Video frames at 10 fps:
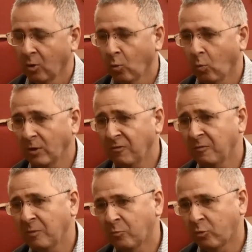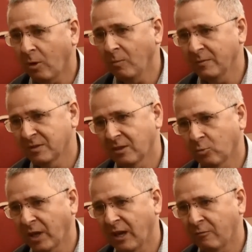One of the problems that
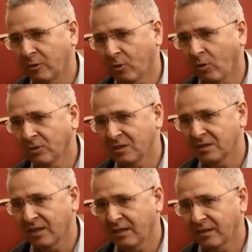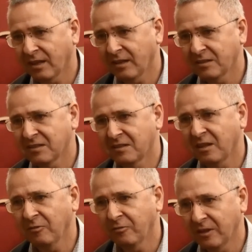we have with all this data, it's
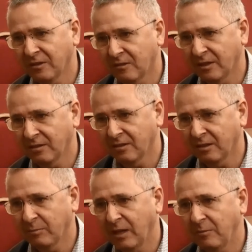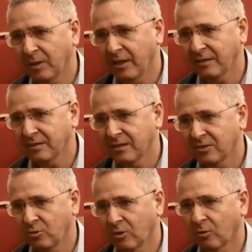still federated. In many
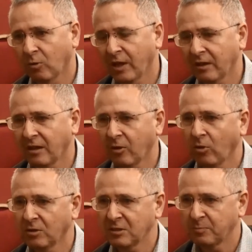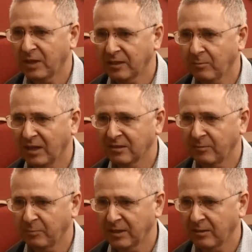places, you're collecting all these petabytes
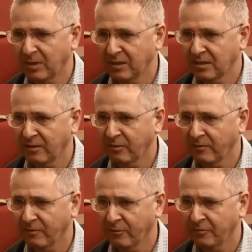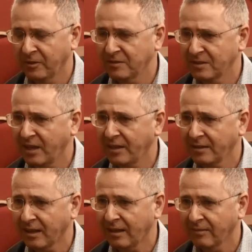and petabytes of this
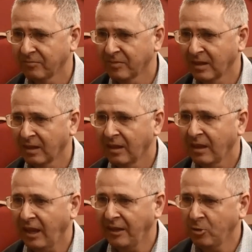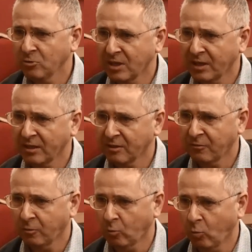data and using it
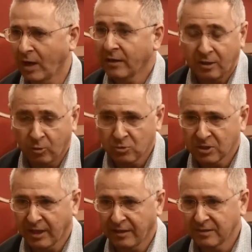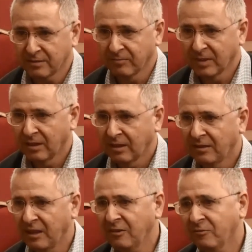for one use case.
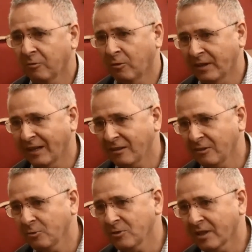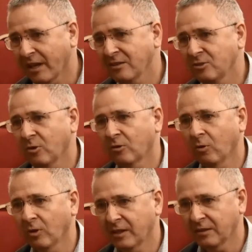Then for another use case, you're
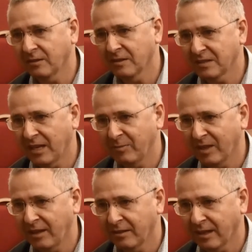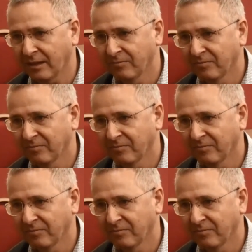collecting the same data.